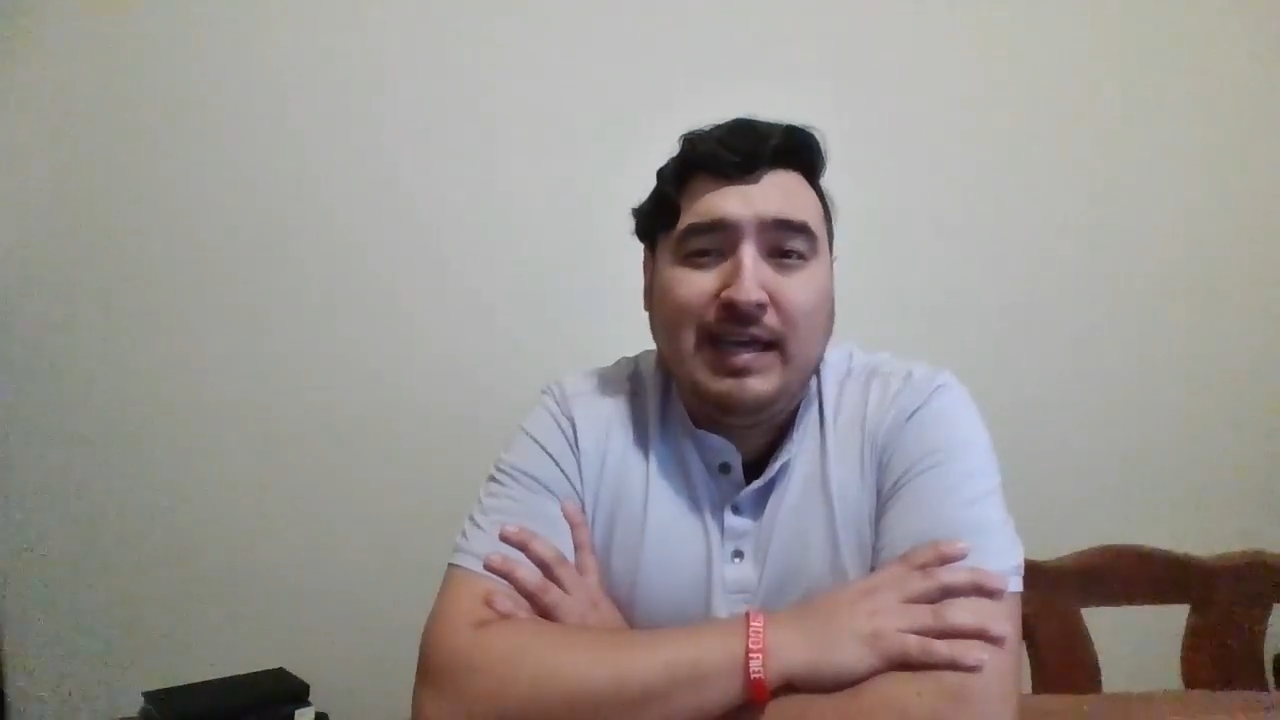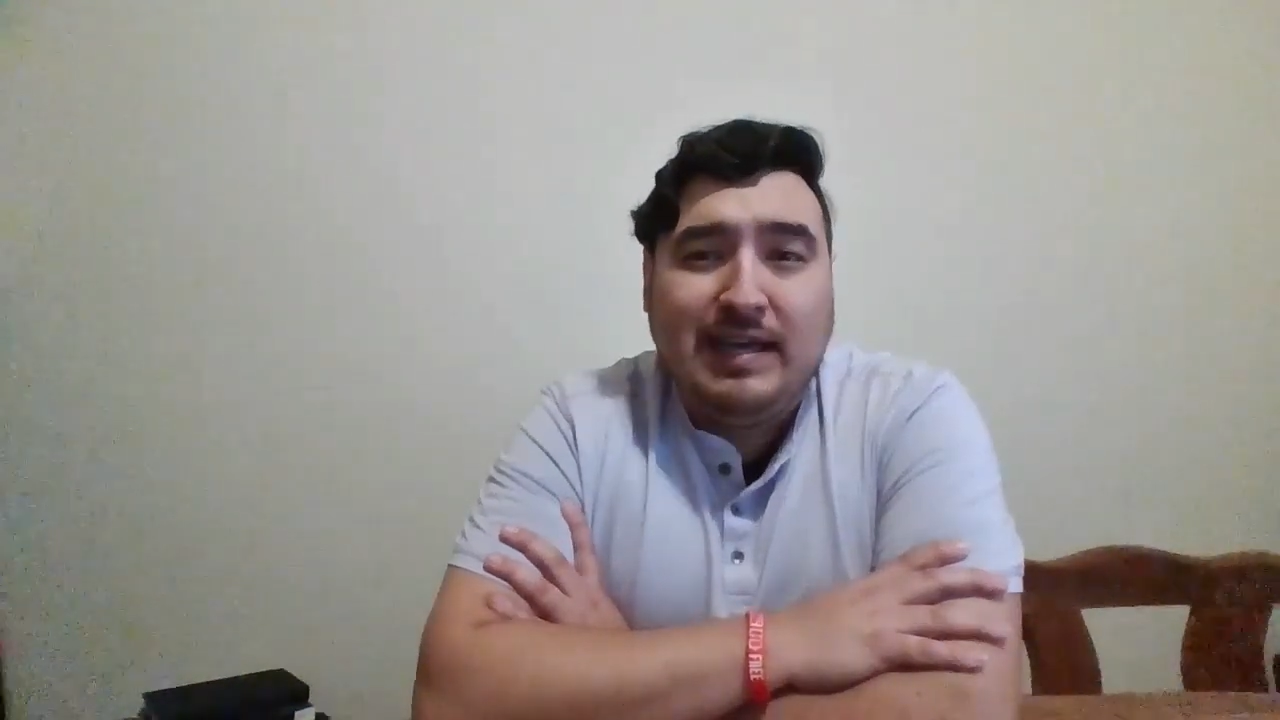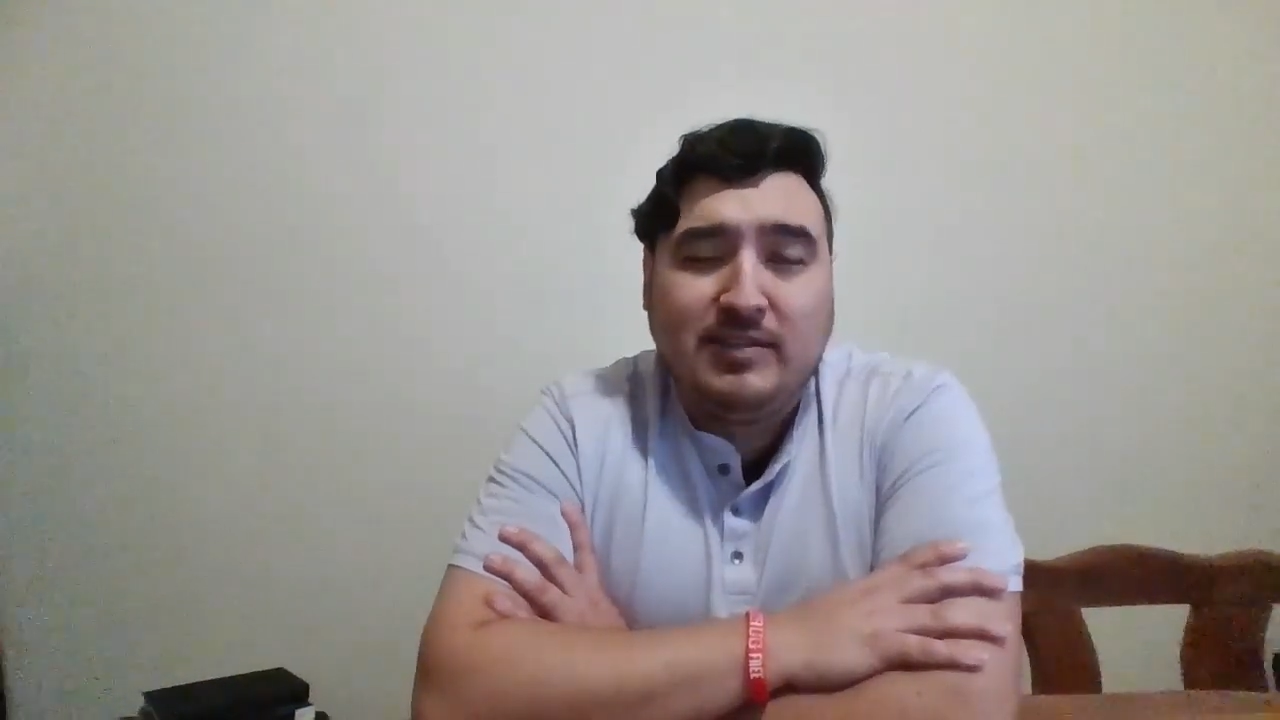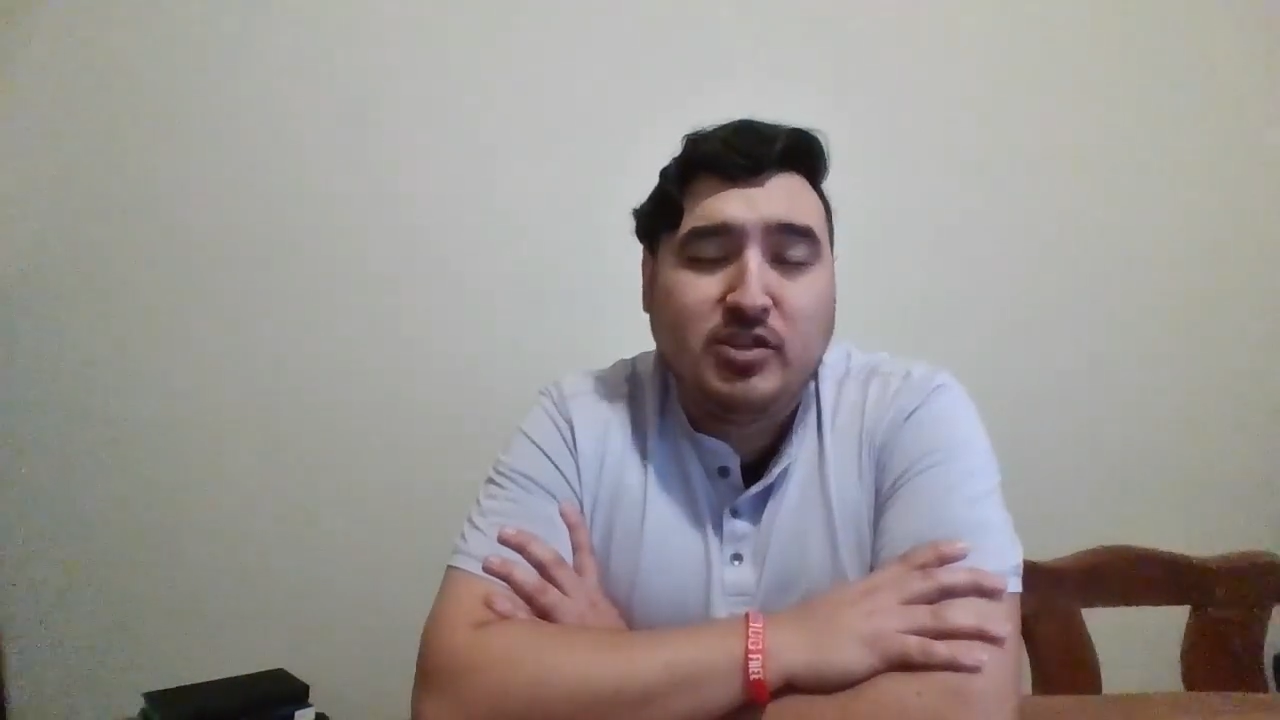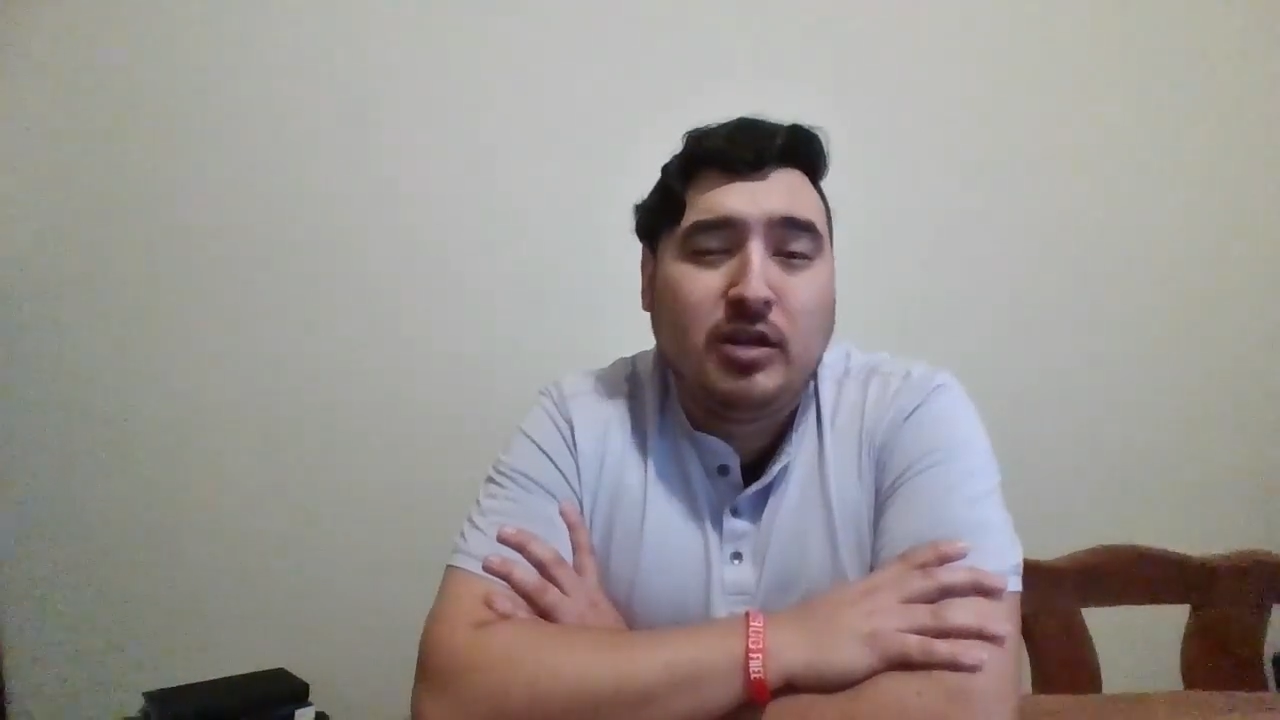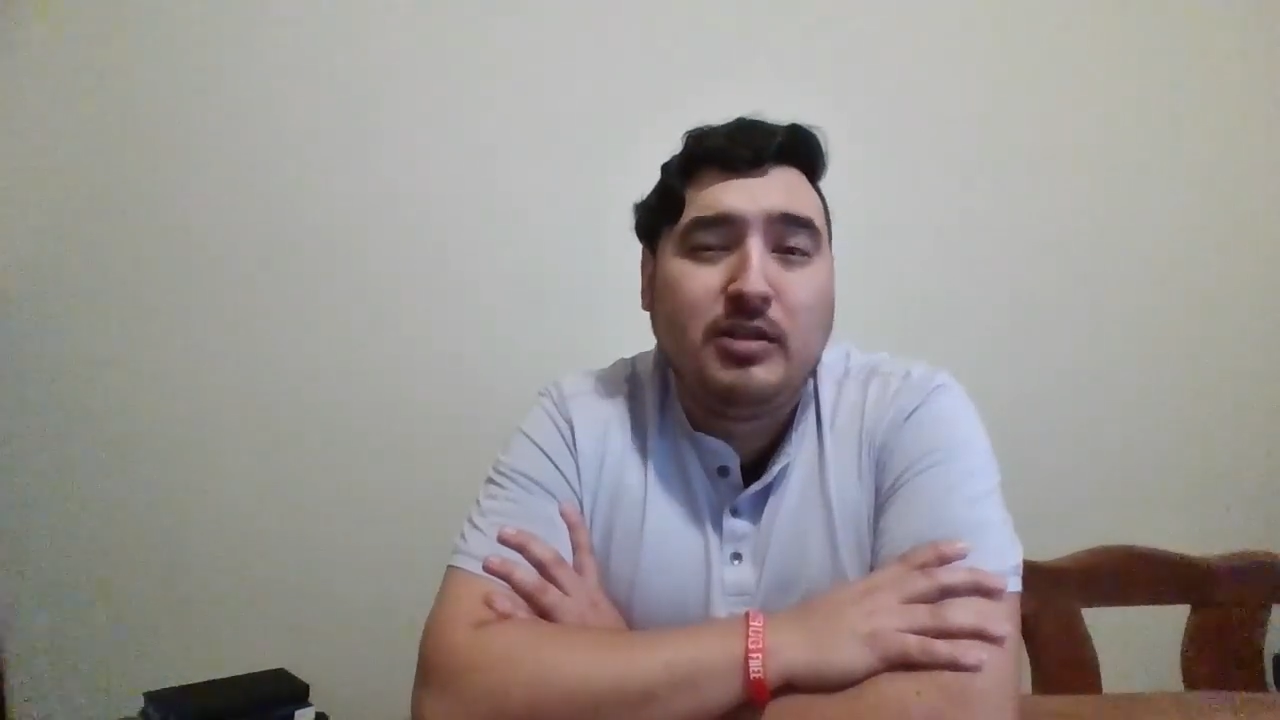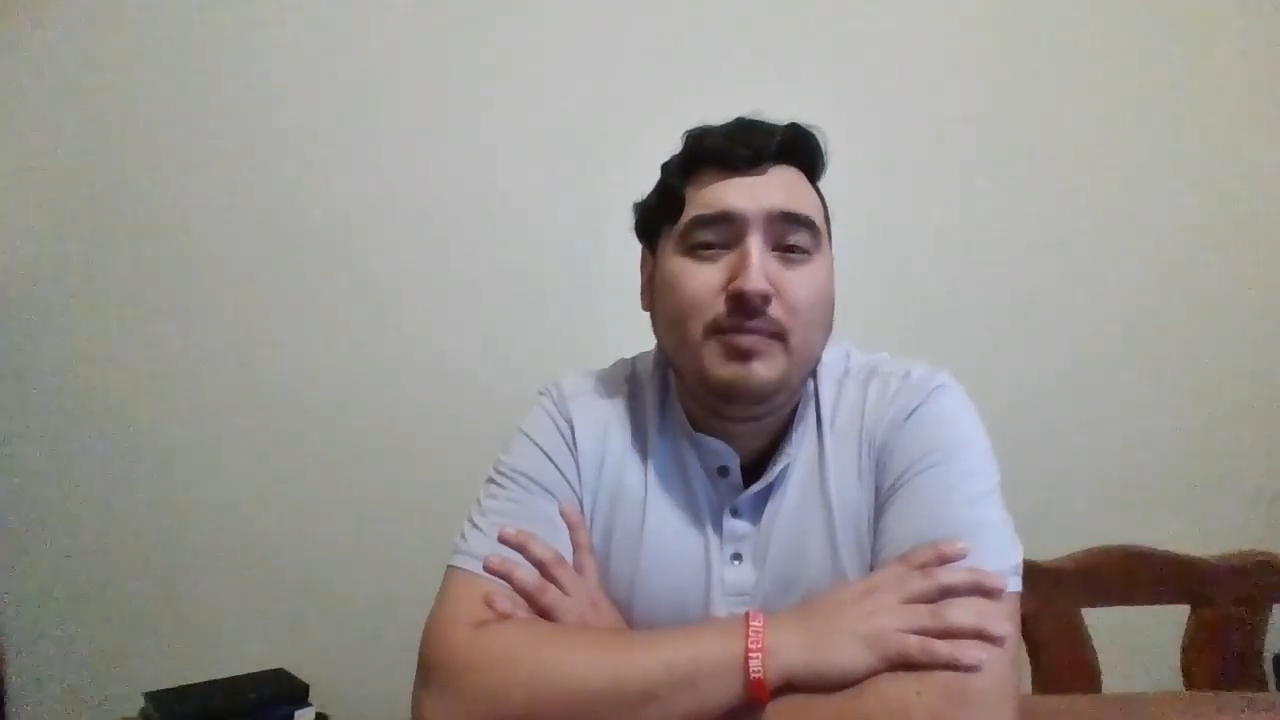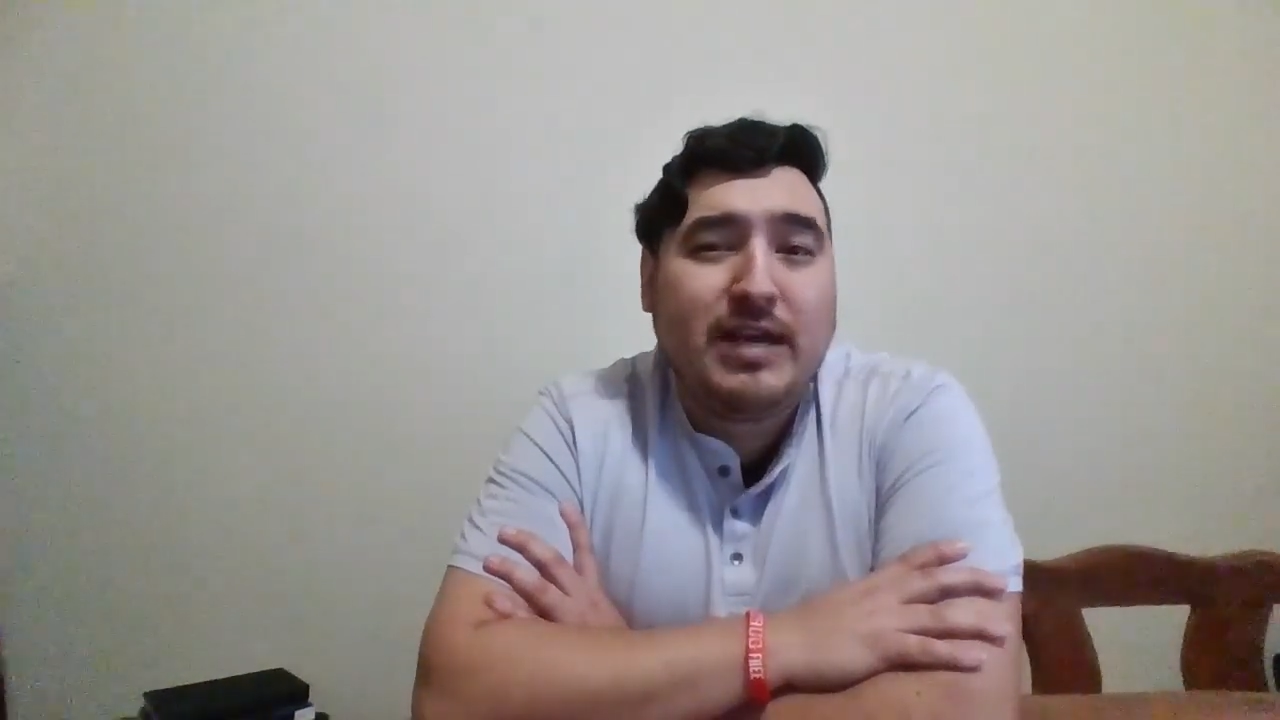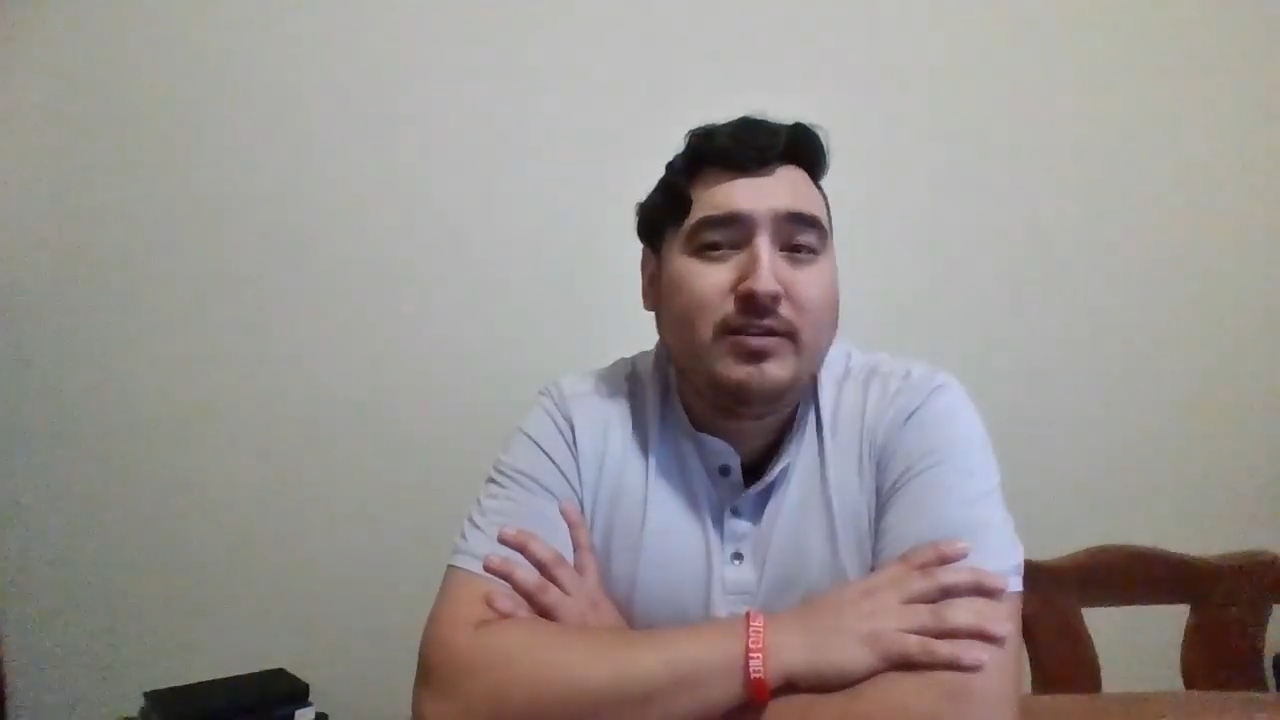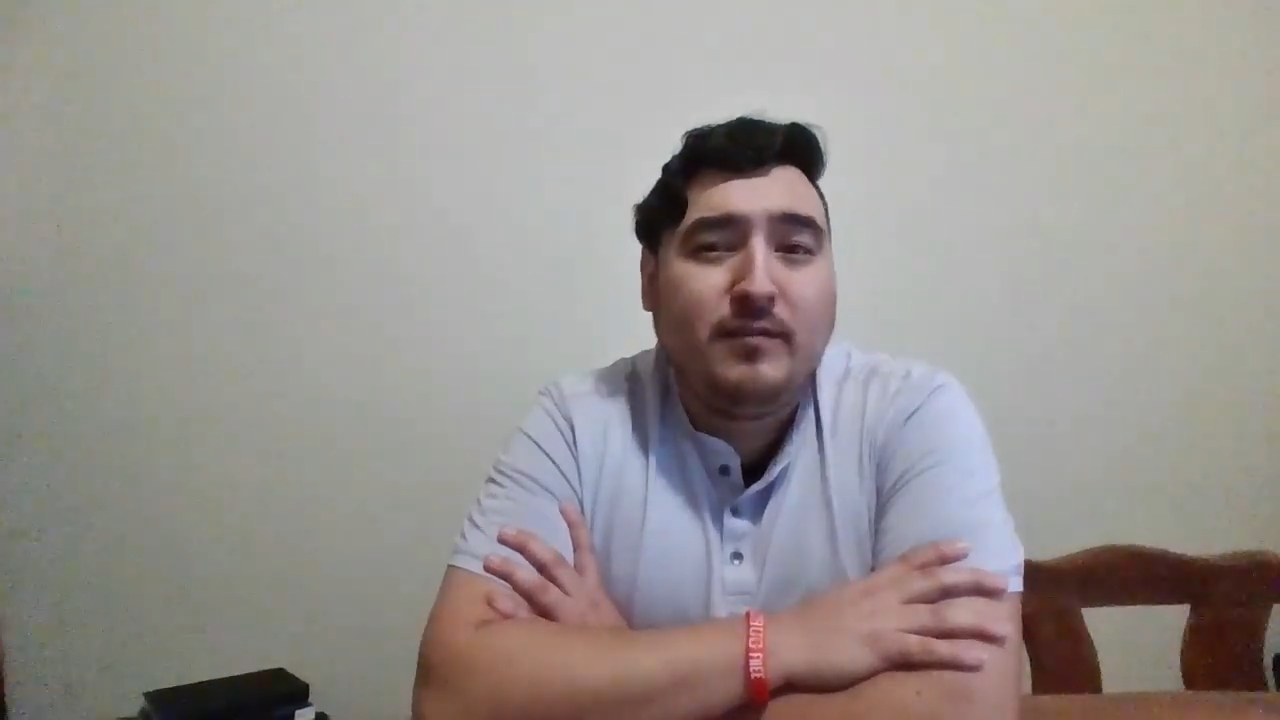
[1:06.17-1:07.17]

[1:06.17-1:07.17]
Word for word: It's all a matter